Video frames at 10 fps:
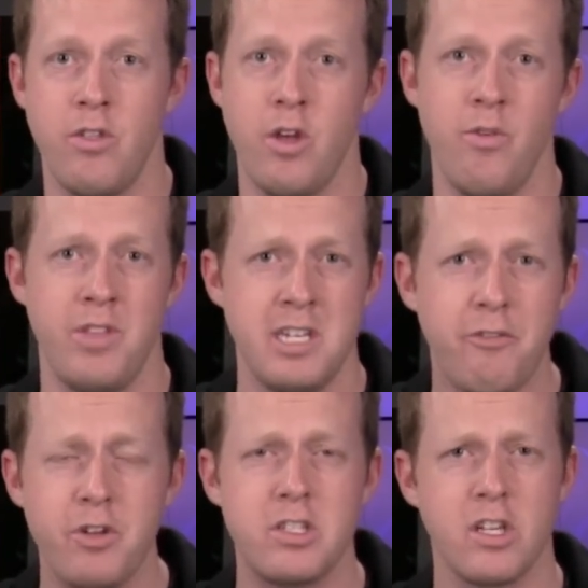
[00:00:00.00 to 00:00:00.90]
Although the
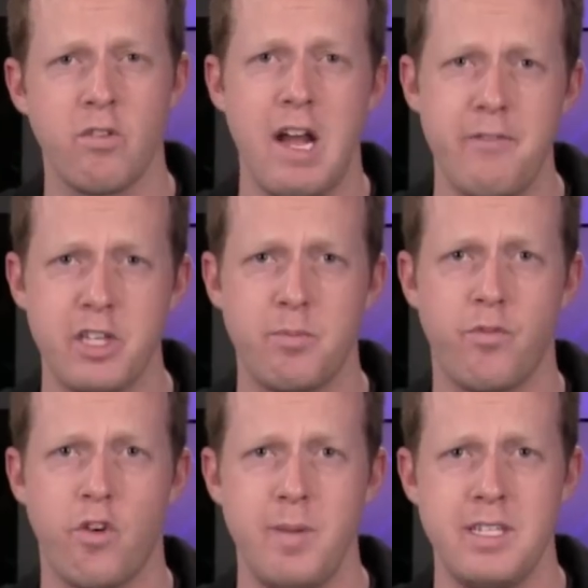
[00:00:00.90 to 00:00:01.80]
difference in the graphics
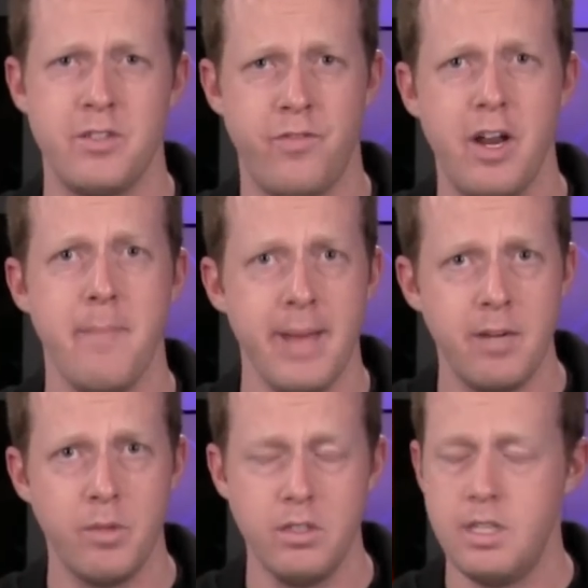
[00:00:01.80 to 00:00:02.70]
performance is very
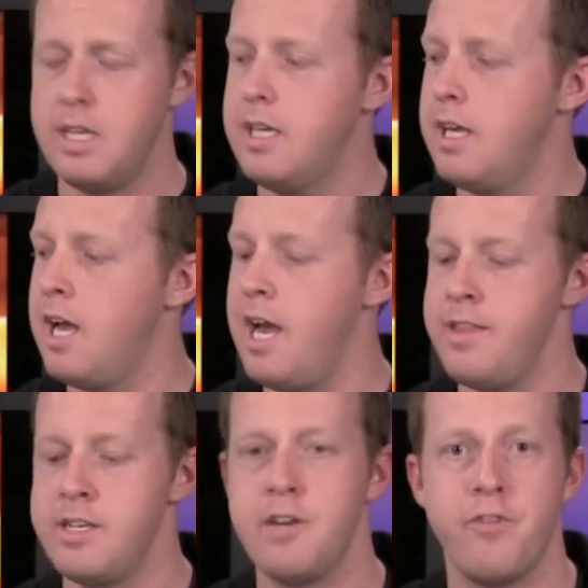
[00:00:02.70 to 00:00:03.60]
minimal, uh,
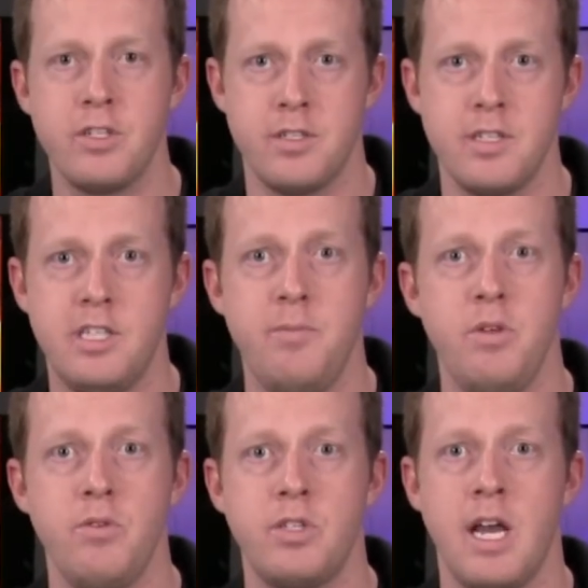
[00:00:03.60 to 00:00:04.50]
and the difference on the C
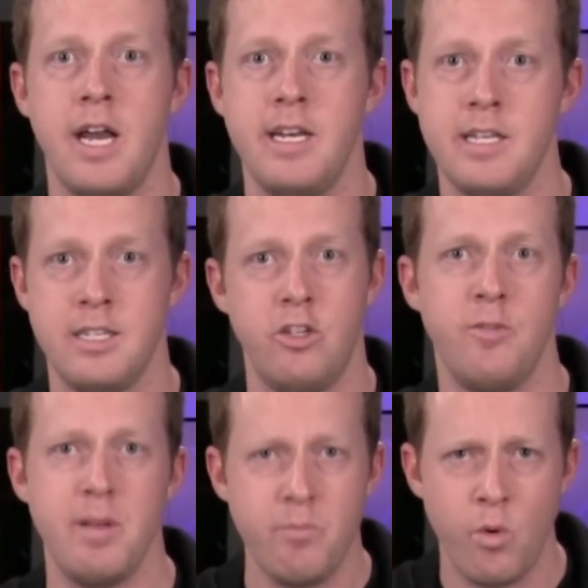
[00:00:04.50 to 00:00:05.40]
P U side is a
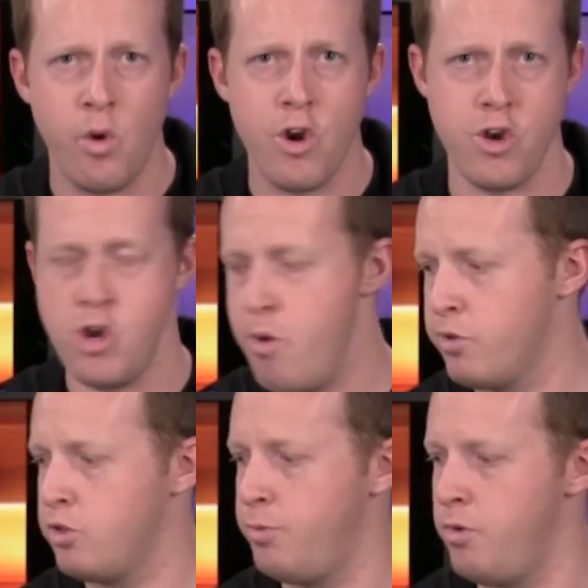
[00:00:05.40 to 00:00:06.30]
little bit more
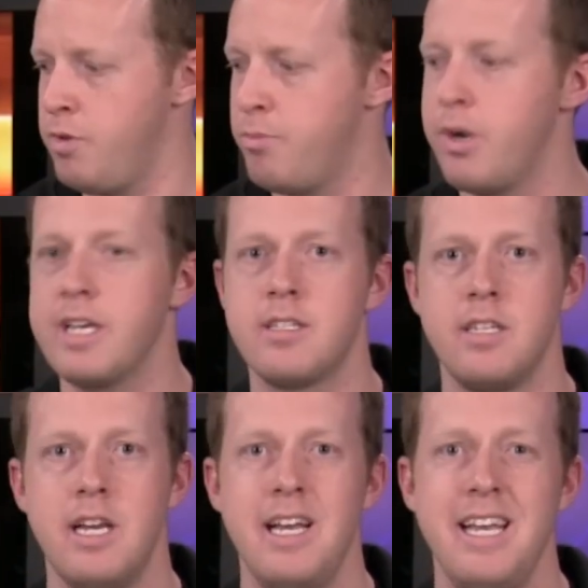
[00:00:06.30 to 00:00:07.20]
noticeable. The
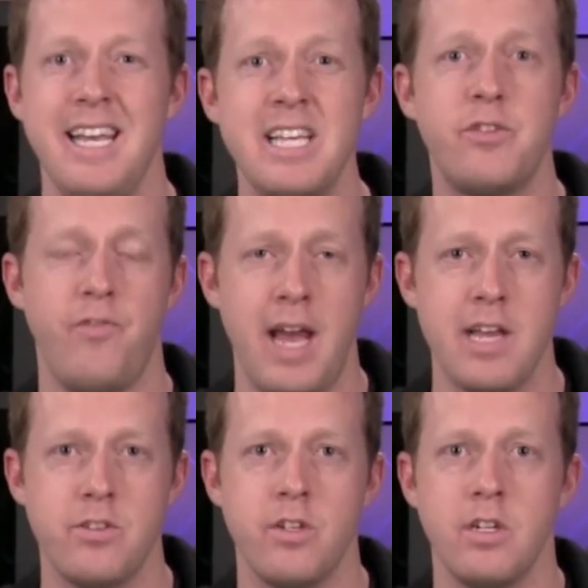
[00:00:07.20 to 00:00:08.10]
Brix is
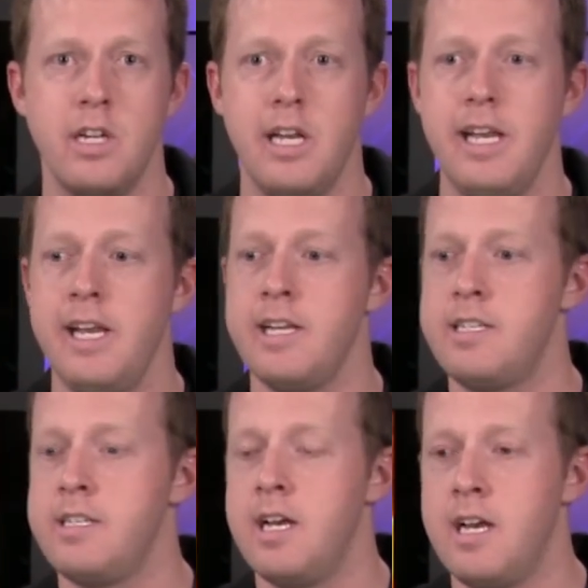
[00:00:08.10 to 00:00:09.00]
faster.
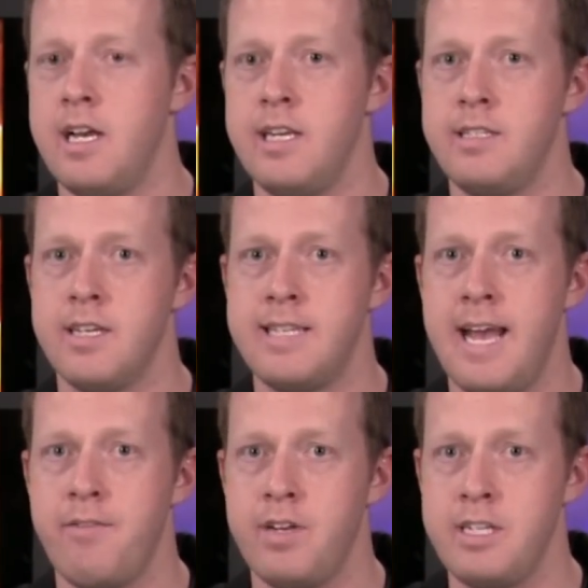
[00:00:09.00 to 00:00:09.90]
It, uh, it does
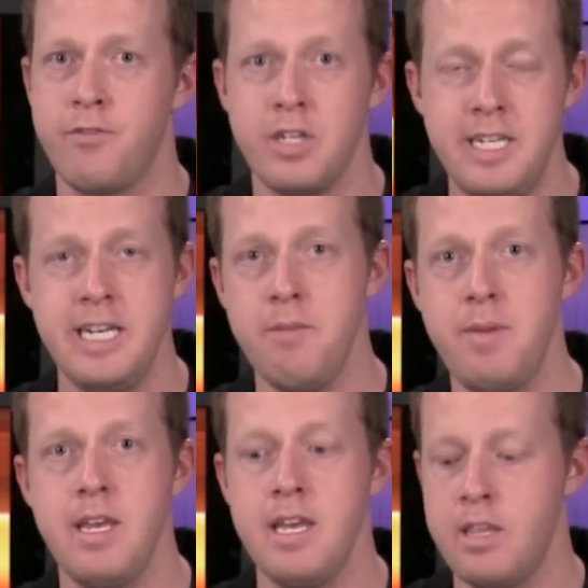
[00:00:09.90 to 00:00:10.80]
have a different T D
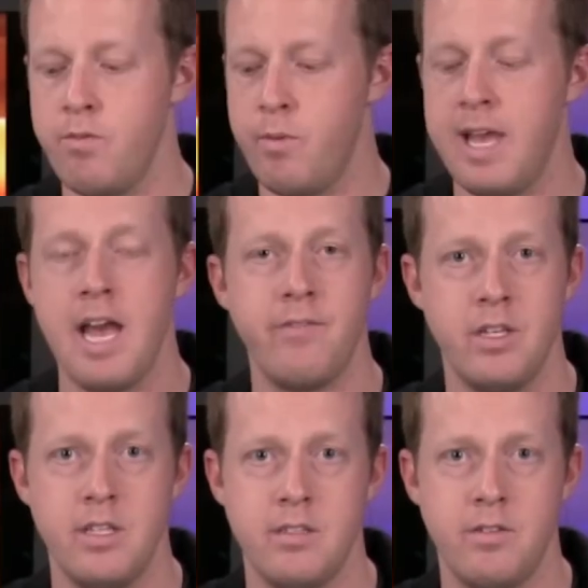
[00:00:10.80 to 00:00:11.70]
P than what we have
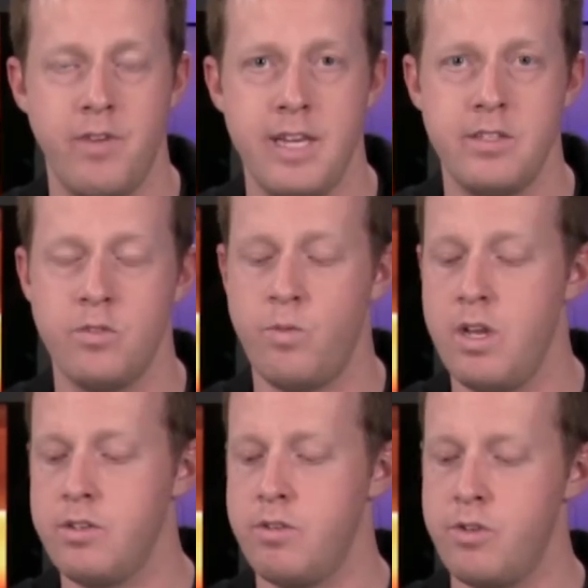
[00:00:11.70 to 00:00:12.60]
on this device as
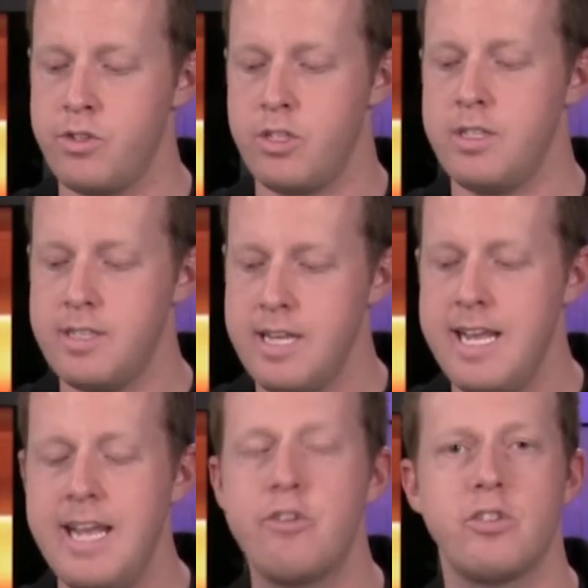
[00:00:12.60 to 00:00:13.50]
well. So there's
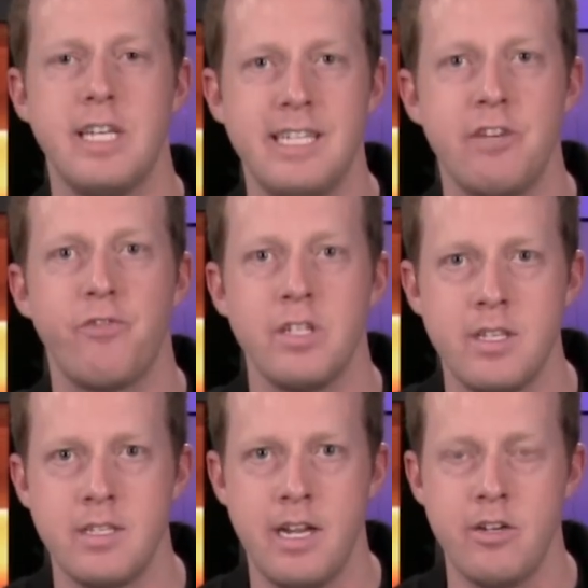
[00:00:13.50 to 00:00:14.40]
interesting
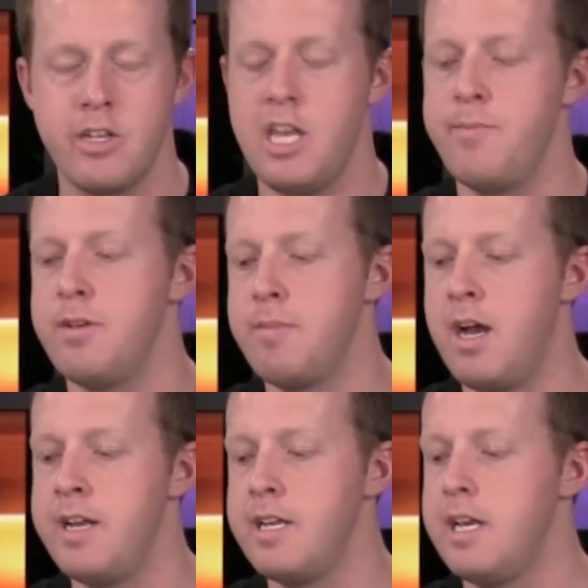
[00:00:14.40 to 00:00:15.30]
differences there to keep in
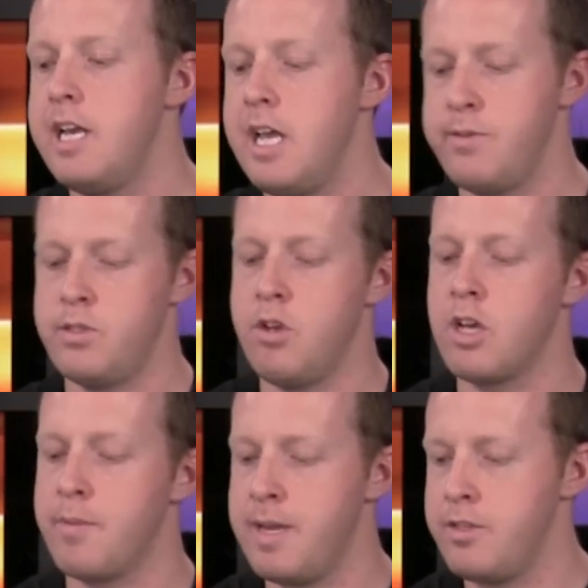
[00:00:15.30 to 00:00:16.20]
mind as you
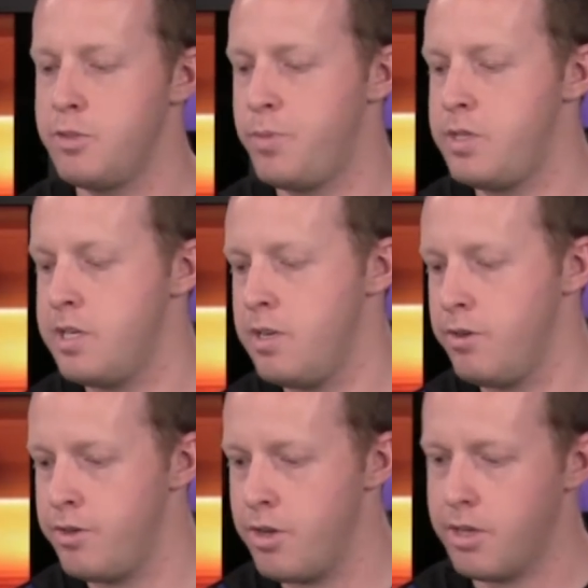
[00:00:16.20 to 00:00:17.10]
talk about this
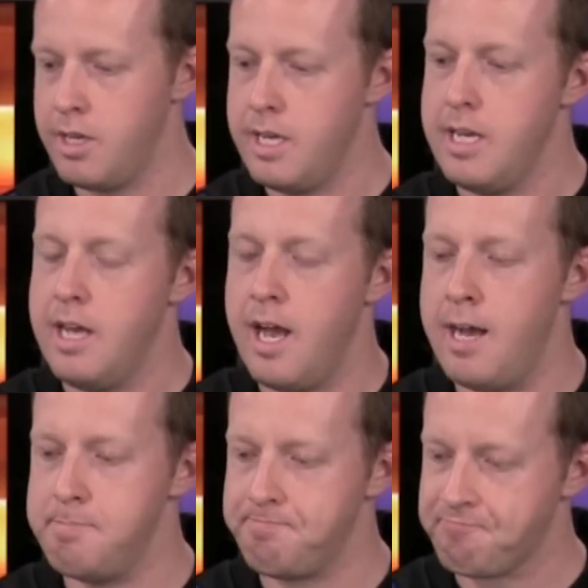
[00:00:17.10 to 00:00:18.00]
particular N U C.
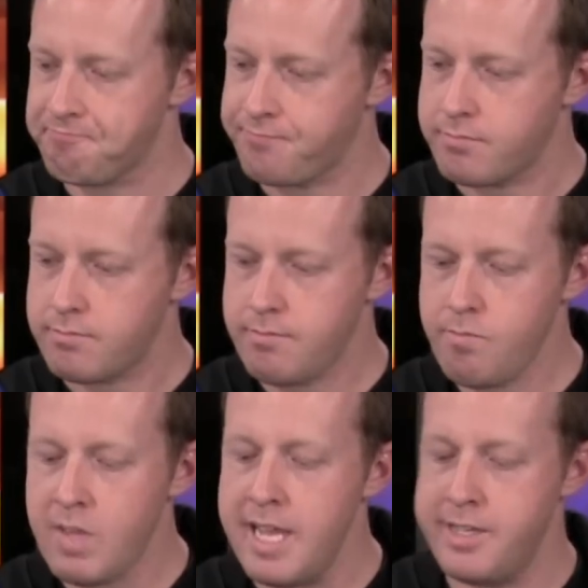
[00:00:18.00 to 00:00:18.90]
Um,
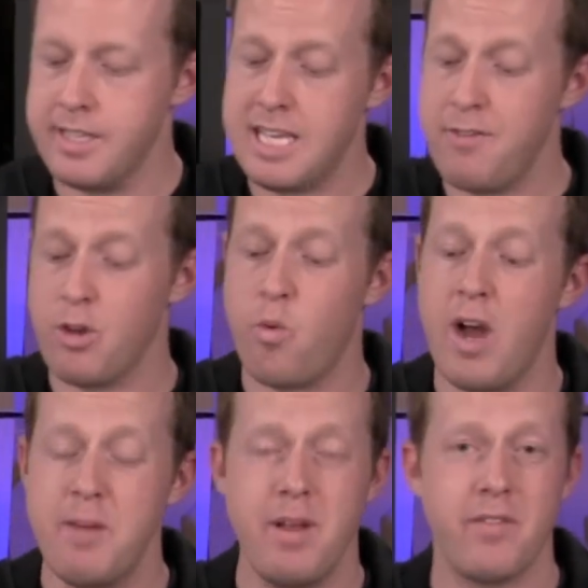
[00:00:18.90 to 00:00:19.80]
It does have
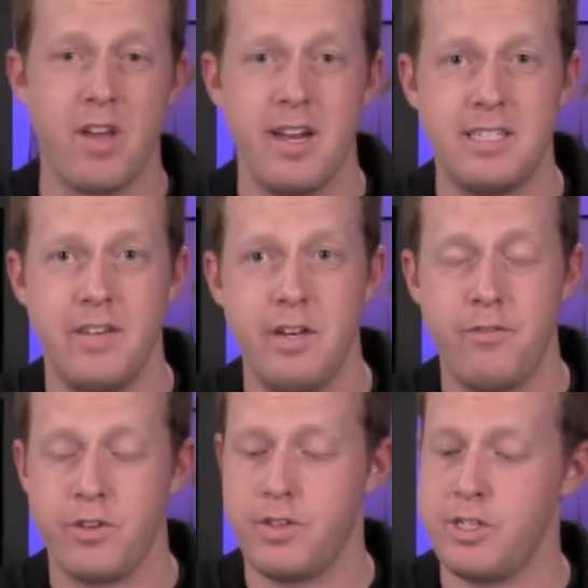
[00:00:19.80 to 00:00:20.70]
quite a bit of connectivity
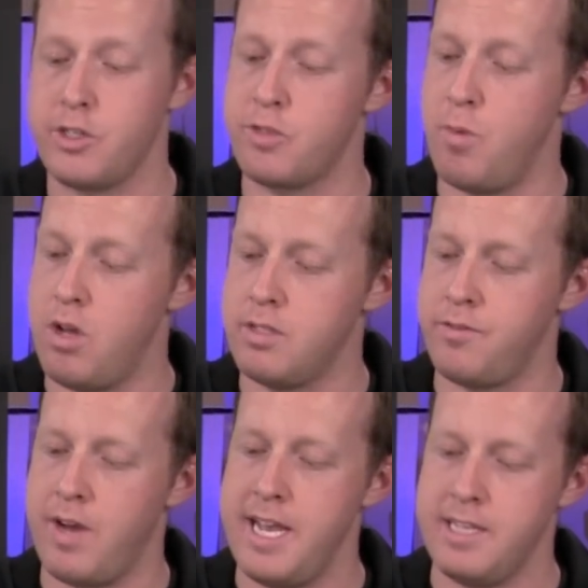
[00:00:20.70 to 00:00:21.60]
for such a small
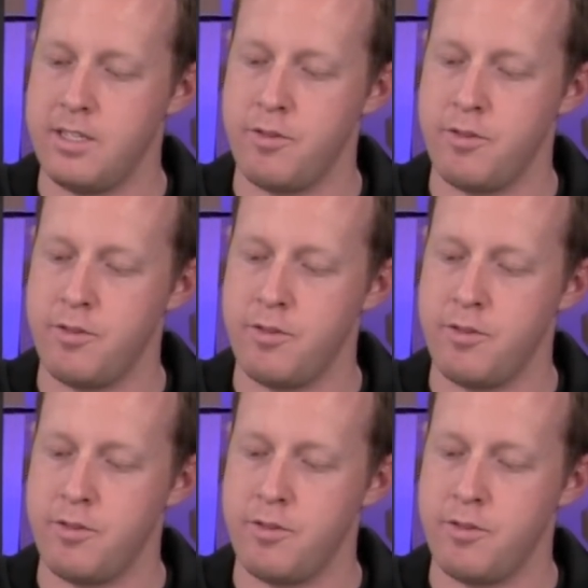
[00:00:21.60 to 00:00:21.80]
device.